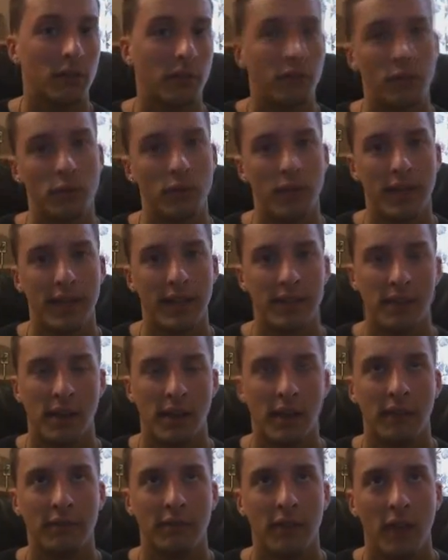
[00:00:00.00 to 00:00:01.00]
few days
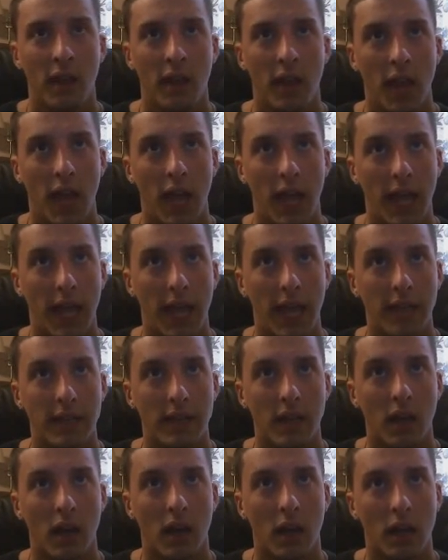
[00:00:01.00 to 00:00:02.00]
off,
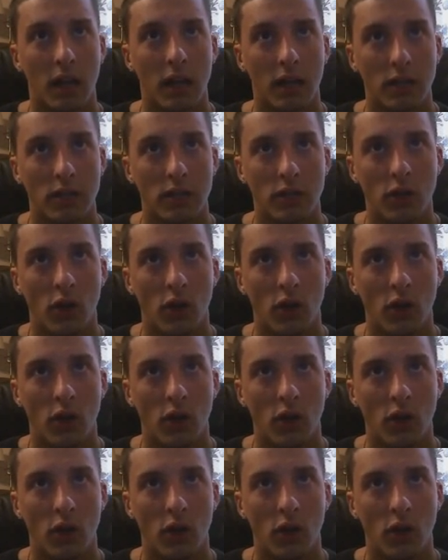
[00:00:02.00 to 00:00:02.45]
and uh, you